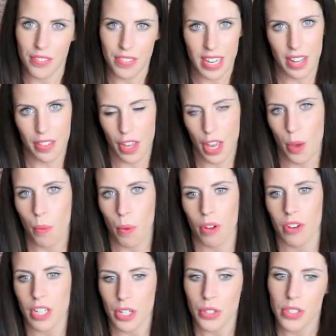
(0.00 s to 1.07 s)
of figure that you
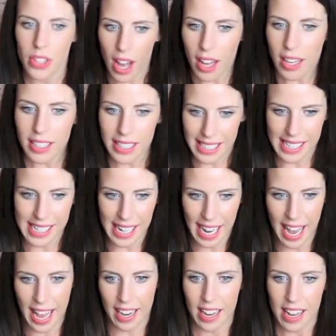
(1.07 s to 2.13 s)
want, and you start looking
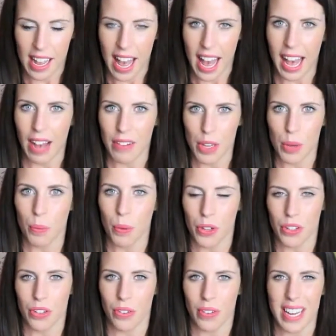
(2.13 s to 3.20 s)
at how you
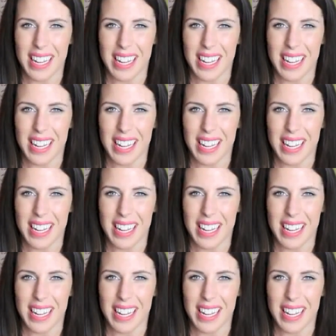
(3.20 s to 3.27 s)
want your